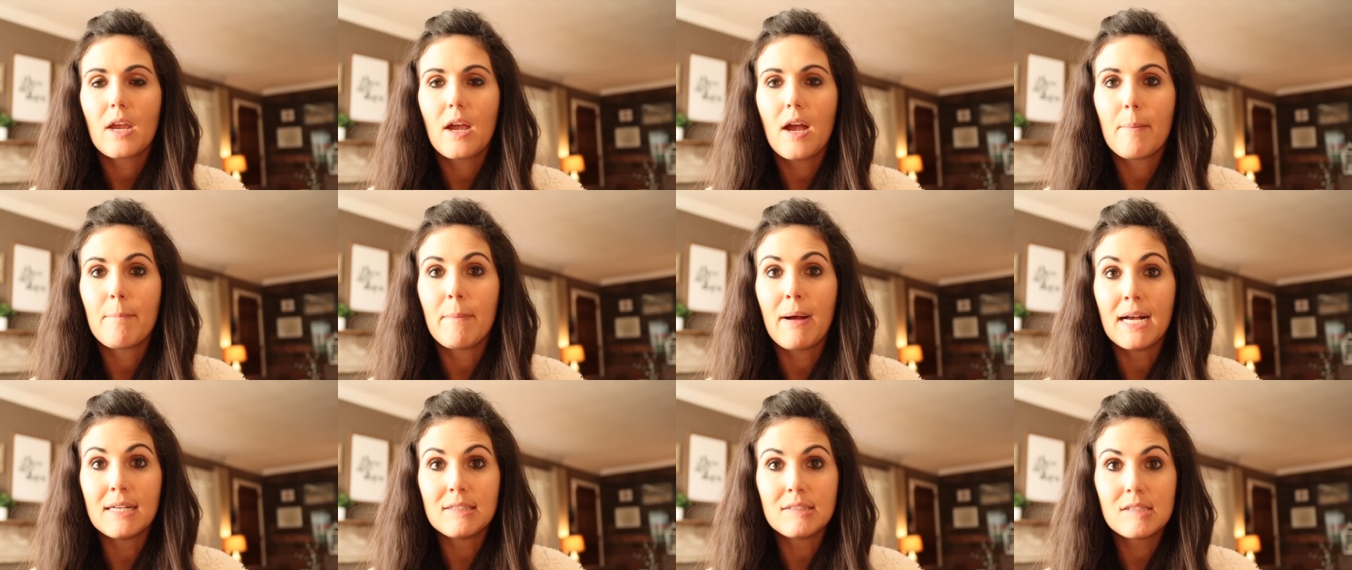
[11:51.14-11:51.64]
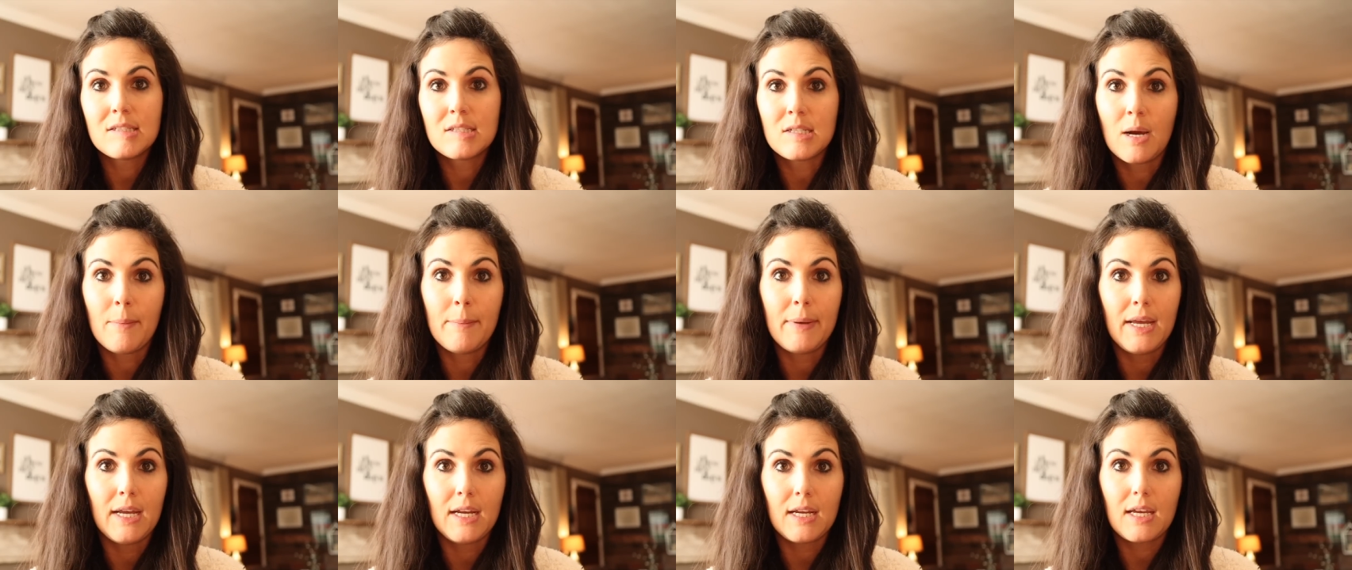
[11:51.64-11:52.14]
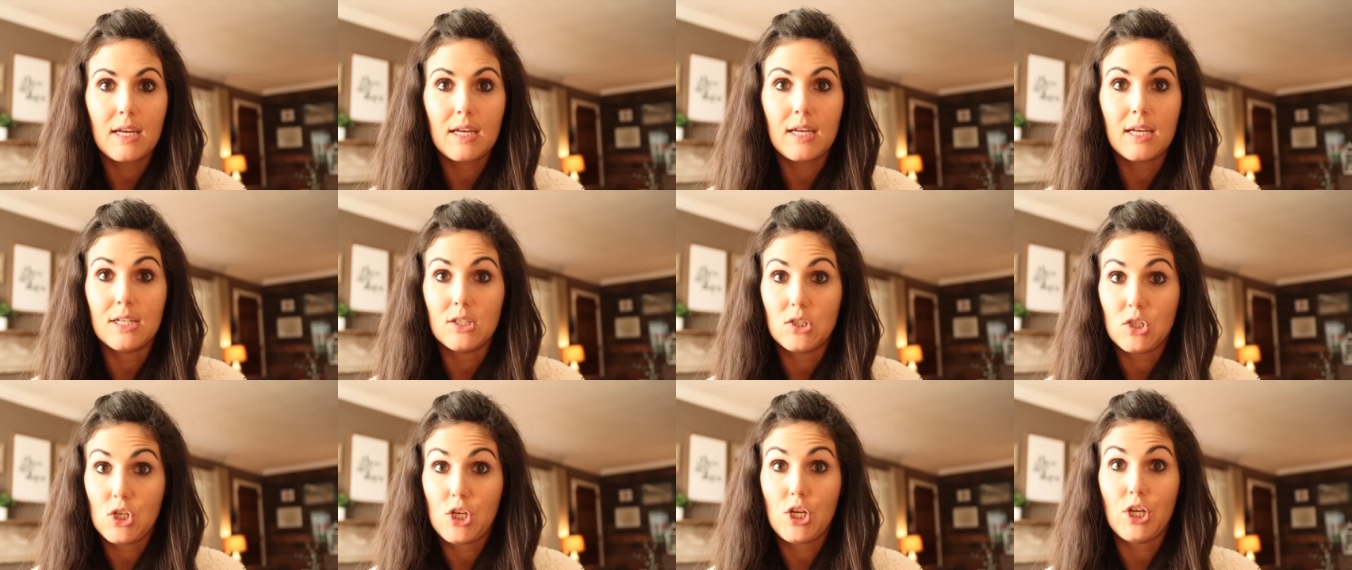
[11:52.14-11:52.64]
My stomach
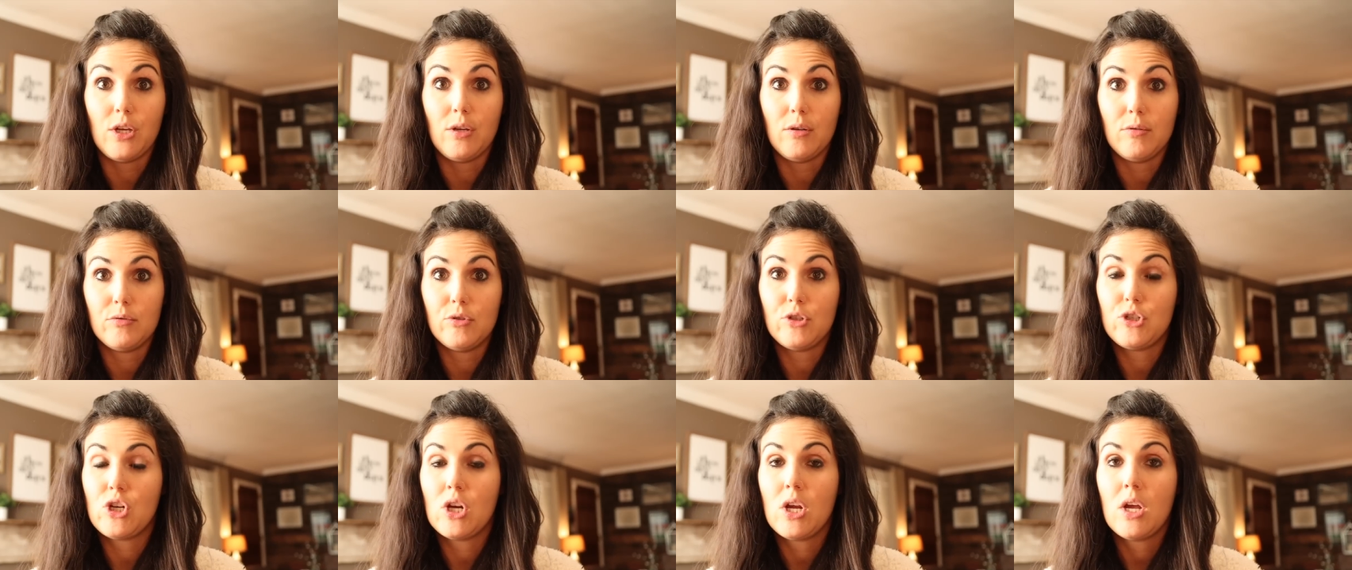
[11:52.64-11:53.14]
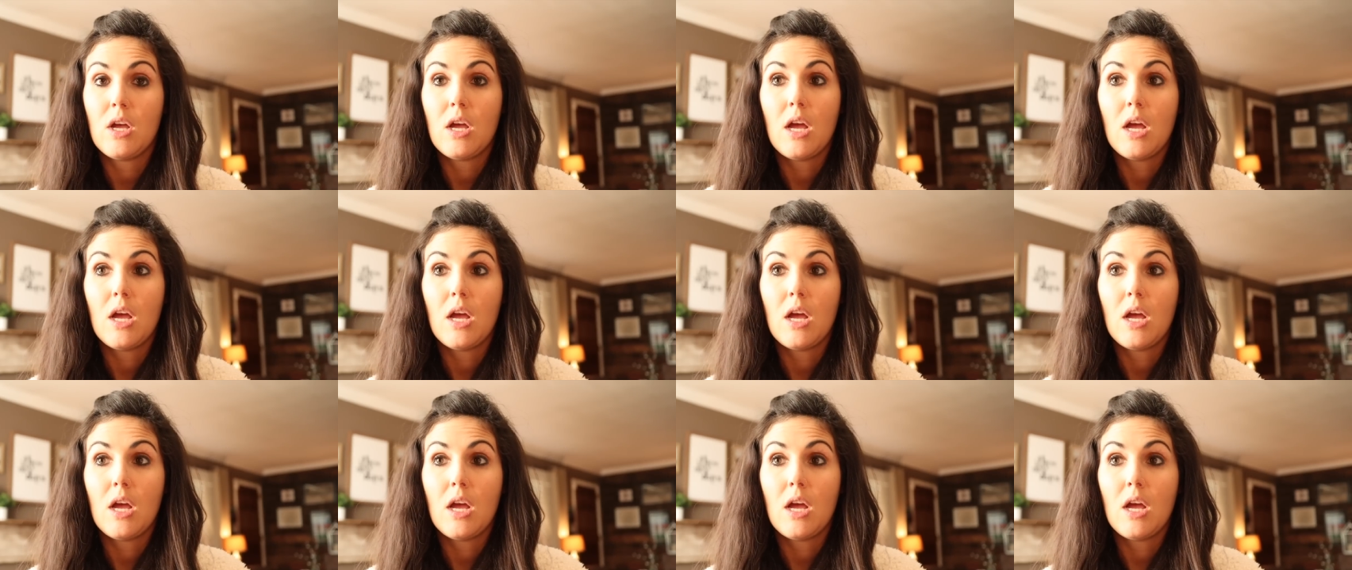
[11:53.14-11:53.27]
gets huge.